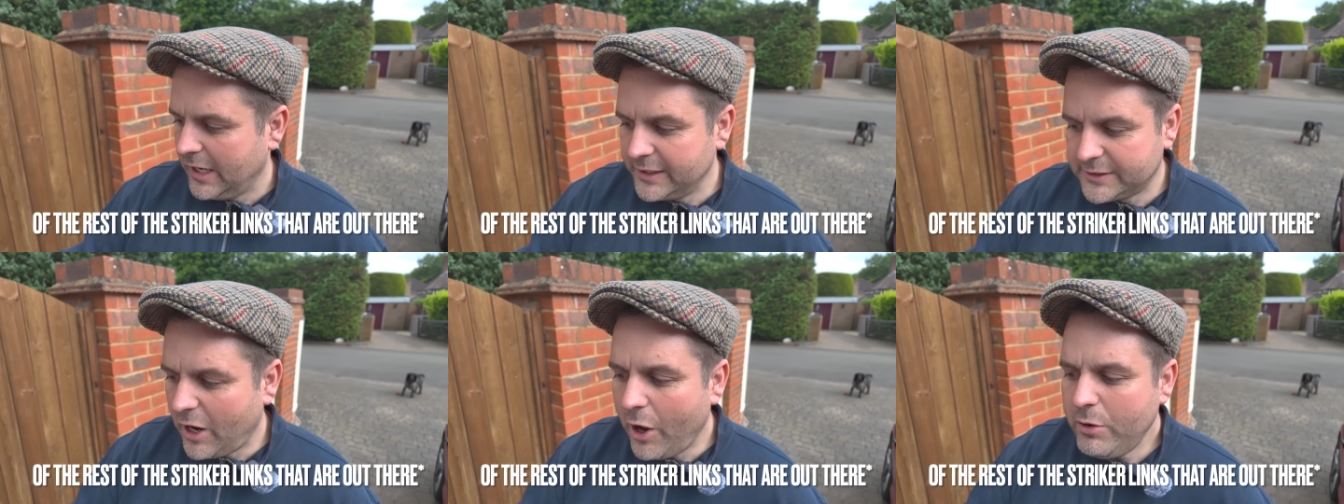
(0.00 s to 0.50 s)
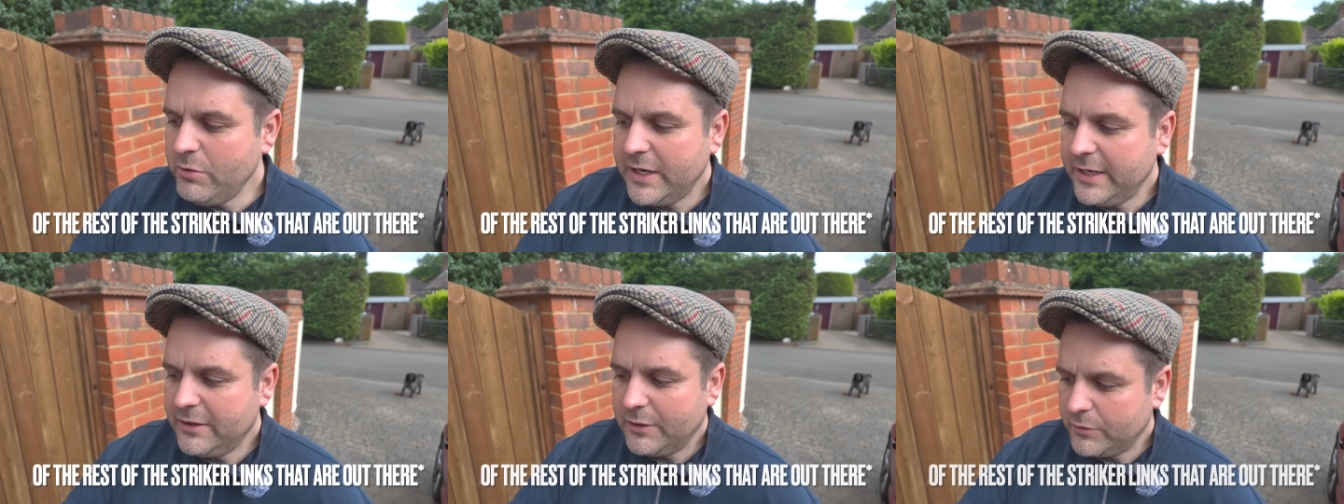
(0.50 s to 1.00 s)
It's
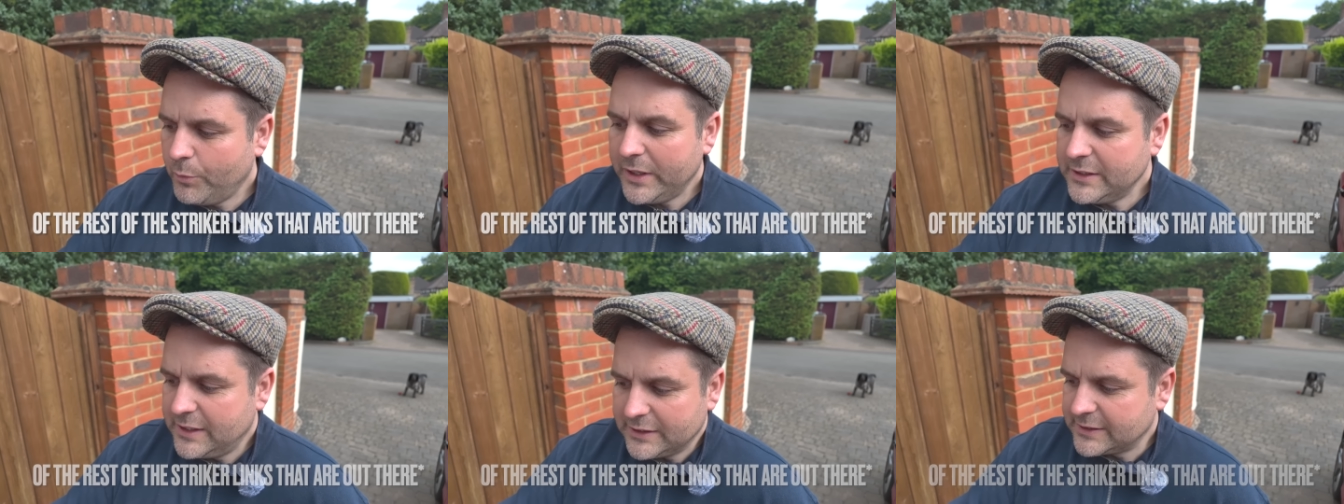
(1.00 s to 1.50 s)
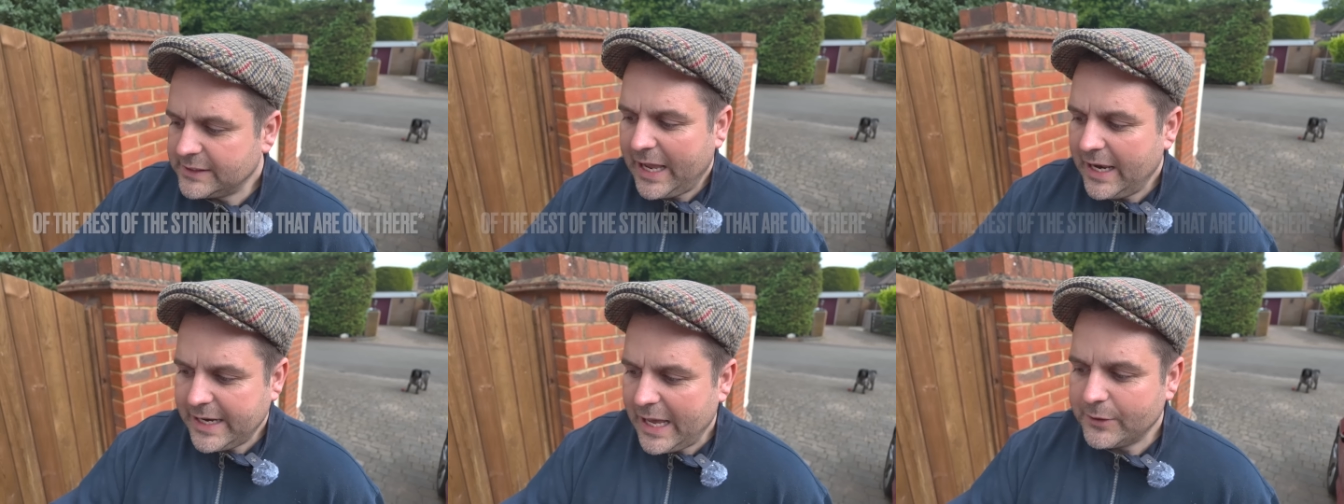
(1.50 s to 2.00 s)
only the, the ones that
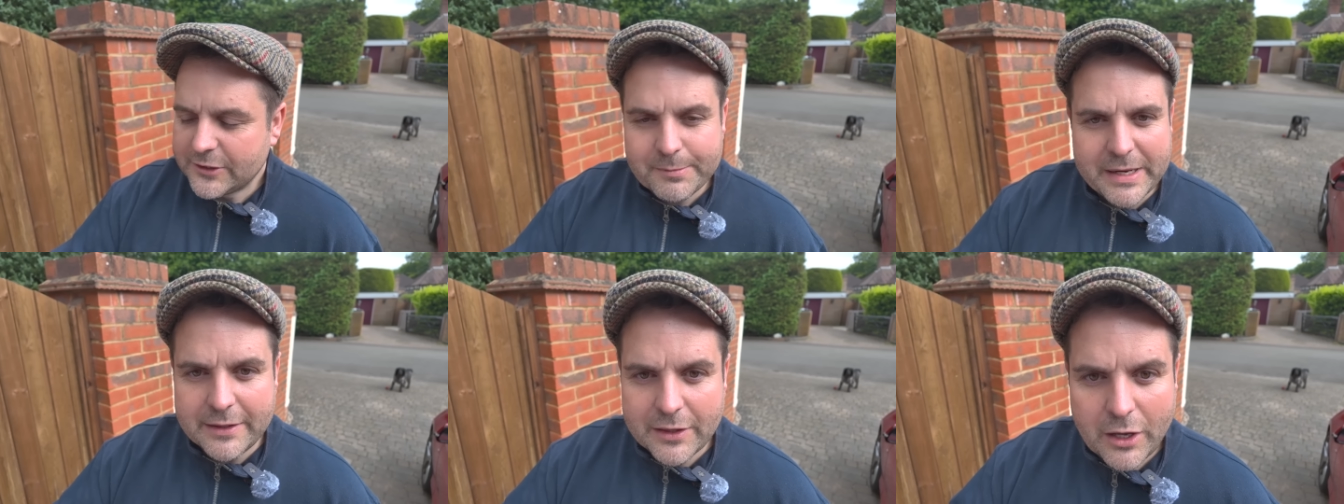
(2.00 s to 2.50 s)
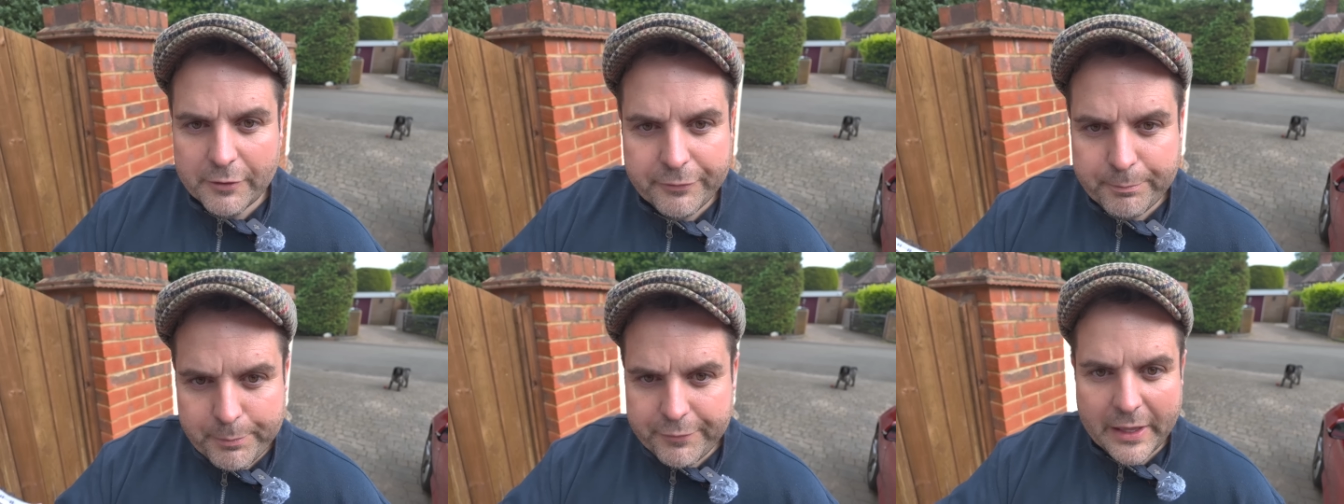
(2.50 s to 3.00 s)
stand out to me that are,
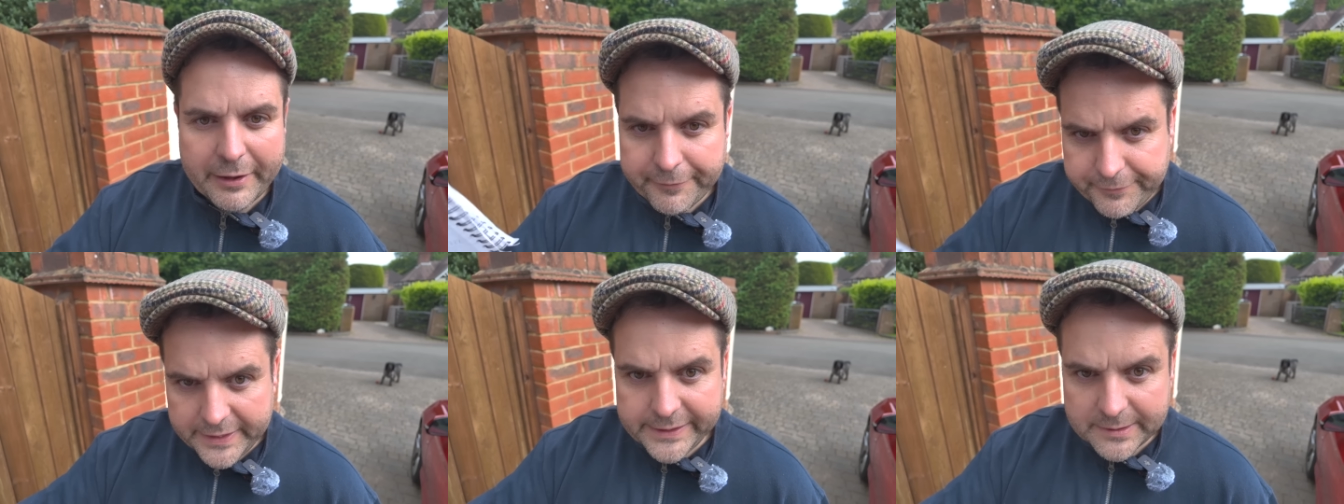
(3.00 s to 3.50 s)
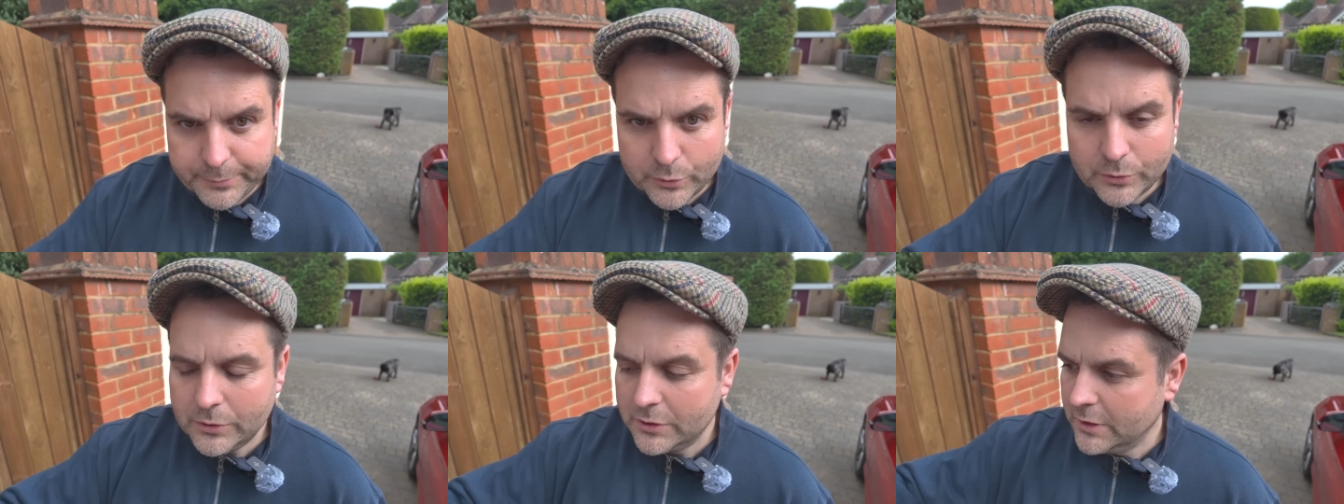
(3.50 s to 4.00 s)
that are
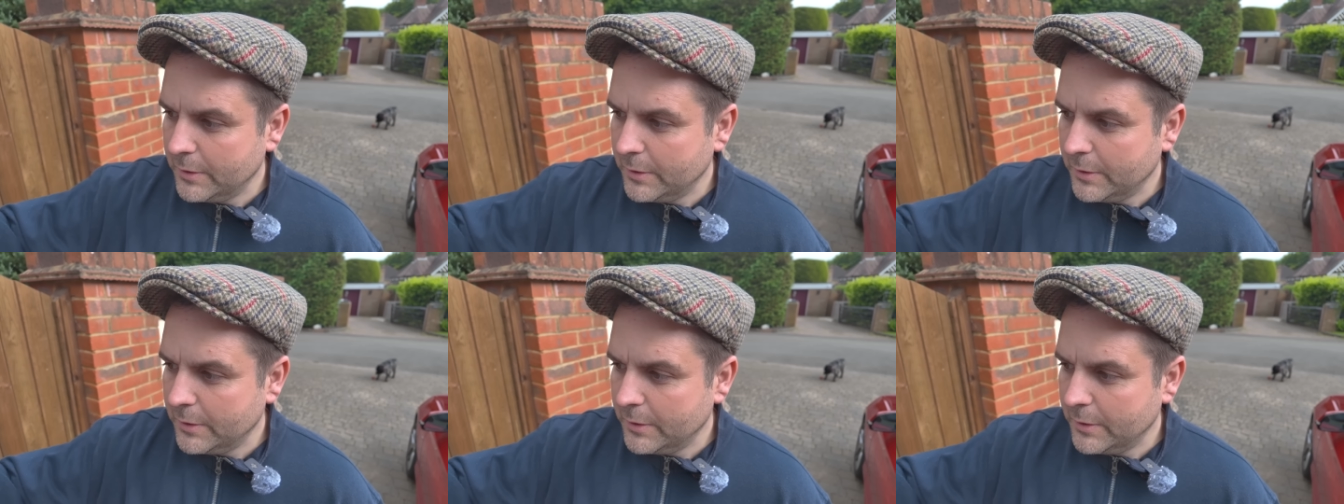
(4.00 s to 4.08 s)
feasible,